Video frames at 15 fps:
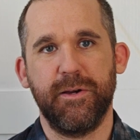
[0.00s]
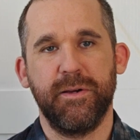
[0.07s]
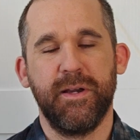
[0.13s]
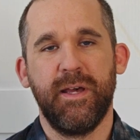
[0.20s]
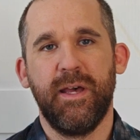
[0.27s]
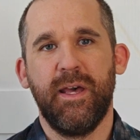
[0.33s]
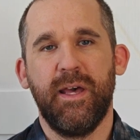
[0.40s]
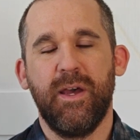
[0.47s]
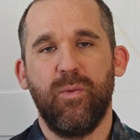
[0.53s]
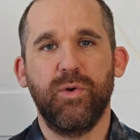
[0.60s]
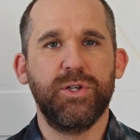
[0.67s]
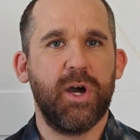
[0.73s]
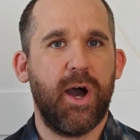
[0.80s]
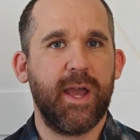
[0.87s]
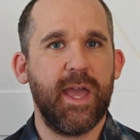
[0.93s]
here.
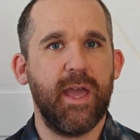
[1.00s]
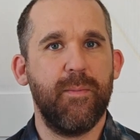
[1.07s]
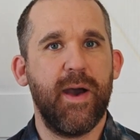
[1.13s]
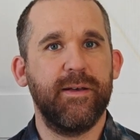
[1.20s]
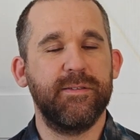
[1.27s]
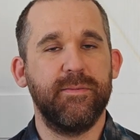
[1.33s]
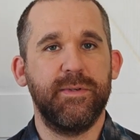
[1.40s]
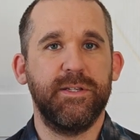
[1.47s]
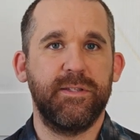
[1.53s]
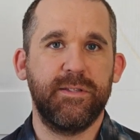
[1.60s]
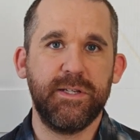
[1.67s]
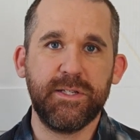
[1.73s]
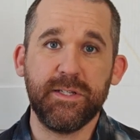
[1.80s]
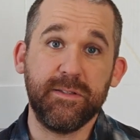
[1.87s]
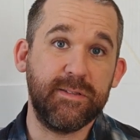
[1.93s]
We're talking about some
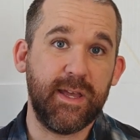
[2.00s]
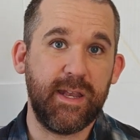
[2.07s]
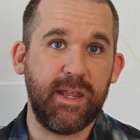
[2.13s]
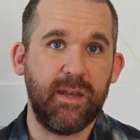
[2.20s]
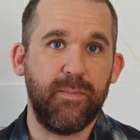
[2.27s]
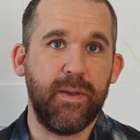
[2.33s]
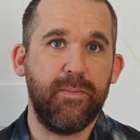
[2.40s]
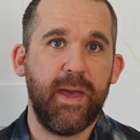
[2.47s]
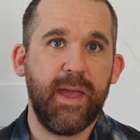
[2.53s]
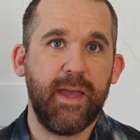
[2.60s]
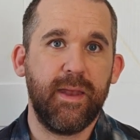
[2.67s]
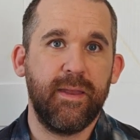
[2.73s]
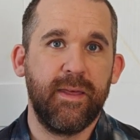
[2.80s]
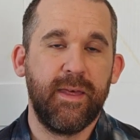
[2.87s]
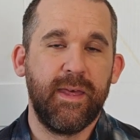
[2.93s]
decisions that need to be
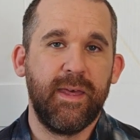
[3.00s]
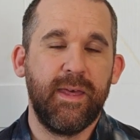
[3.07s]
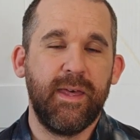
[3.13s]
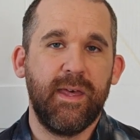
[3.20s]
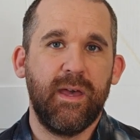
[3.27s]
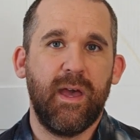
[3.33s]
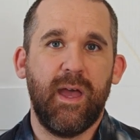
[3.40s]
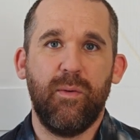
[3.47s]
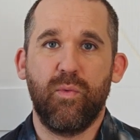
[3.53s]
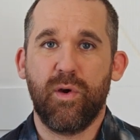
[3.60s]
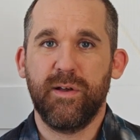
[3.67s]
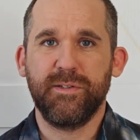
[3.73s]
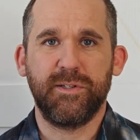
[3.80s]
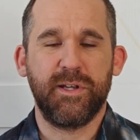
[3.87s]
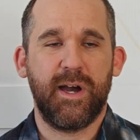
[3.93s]
made. And
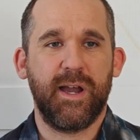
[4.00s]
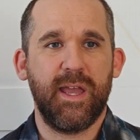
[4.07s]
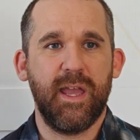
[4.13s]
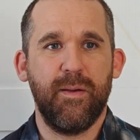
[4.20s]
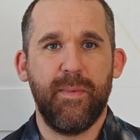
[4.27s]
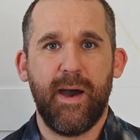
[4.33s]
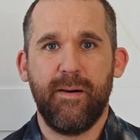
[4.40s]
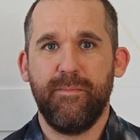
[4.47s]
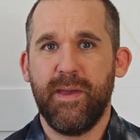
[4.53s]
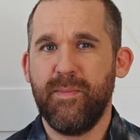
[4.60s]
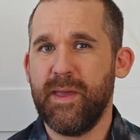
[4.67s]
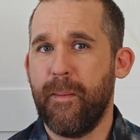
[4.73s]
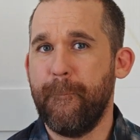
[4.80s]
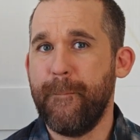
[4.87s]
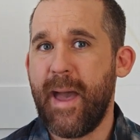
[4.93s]
we're also talking about
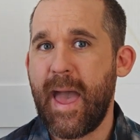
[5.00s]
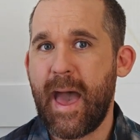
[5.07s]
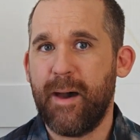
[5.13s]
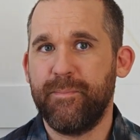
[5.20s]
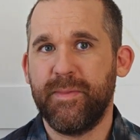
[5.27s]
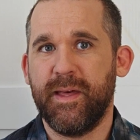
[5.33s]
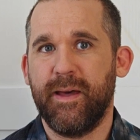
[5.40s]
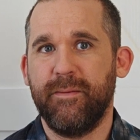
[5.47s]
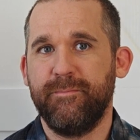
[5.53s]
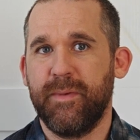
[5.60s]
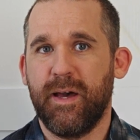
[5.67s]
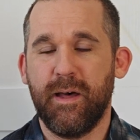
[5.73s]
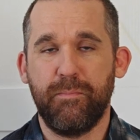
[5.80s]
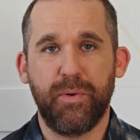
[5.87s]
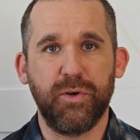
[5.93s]
maybe a map that
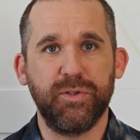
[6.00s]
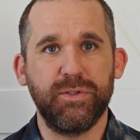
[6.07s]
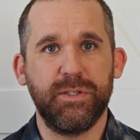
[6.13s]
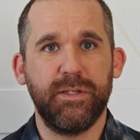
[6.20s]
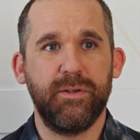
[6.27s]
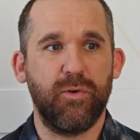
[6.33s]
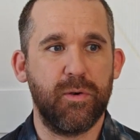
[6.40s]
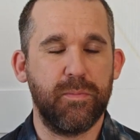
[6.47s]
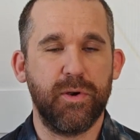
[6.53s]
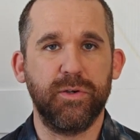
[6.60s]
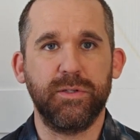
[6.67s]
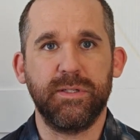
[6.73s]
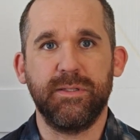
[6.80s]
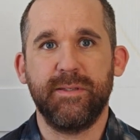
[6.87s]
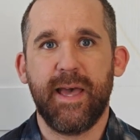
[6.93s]
a person or
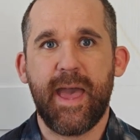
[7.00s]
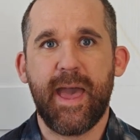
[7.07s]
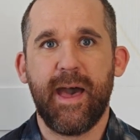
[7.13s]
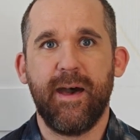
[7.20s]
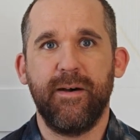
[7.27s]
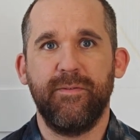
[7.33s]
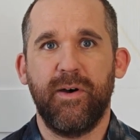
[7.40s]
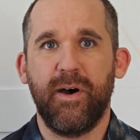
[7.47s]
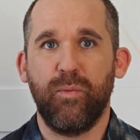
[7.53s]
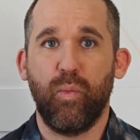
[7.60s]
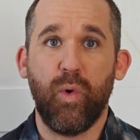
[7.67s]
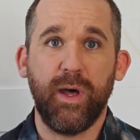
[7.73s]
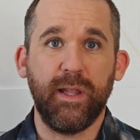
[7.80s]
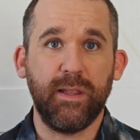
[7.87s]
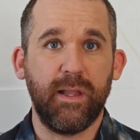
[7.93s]
persons have
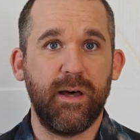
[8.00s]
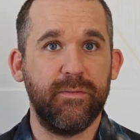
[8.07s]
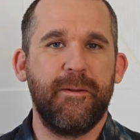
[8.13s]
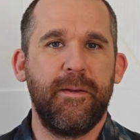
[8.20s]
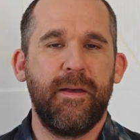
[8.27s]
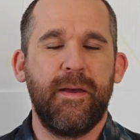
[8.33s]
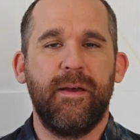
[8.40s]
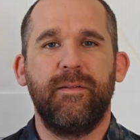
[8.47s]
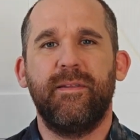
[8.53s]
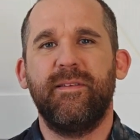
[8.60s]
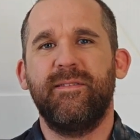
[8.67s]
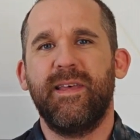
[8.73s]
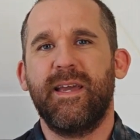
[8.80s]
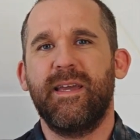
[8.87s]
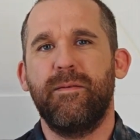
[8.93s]
on what.
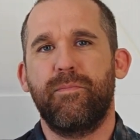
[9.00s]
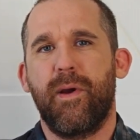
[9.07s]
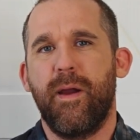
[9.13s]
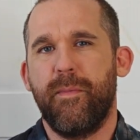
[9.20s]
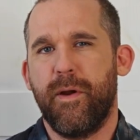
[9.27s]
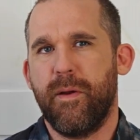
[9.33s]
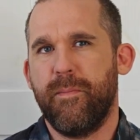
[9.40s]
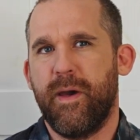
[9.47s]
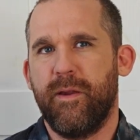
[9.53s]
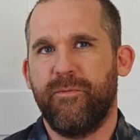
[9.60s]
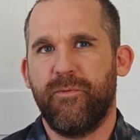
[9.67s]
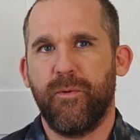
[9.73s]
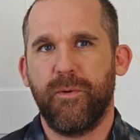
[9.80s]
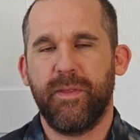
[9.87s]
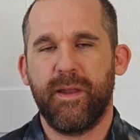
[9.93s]
The second primary
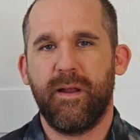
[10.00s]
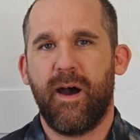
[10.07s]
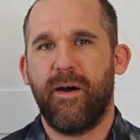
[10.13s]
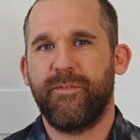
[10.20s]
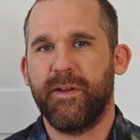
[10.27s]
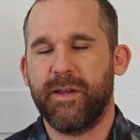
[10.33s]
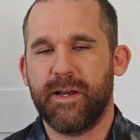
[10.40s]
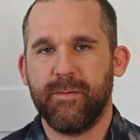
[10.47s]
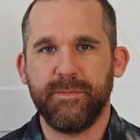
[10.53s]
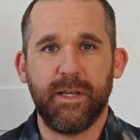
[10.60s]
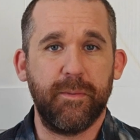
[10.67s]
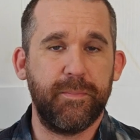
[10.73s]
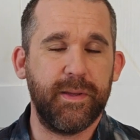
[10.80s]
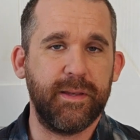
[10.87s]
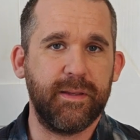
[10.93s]
metaphor that often
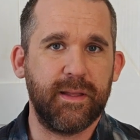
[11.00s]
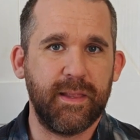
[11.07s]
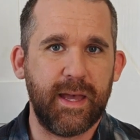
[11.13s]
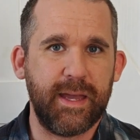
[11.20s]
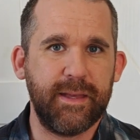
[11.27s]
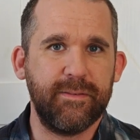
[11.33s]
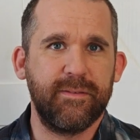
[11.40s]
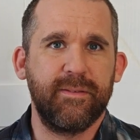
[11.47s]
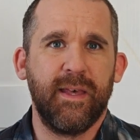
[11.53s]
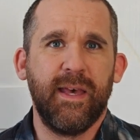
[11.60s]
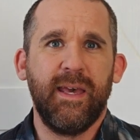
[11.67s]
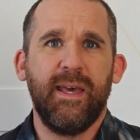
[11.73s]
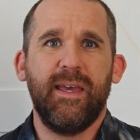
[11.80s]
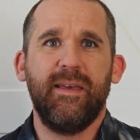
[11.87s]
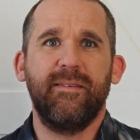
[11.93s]
comes up in clients
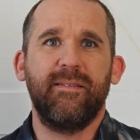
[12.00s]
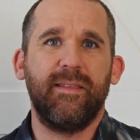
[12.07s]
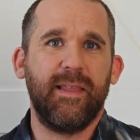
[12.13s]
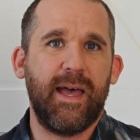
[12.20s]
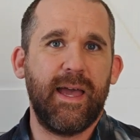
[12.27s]
is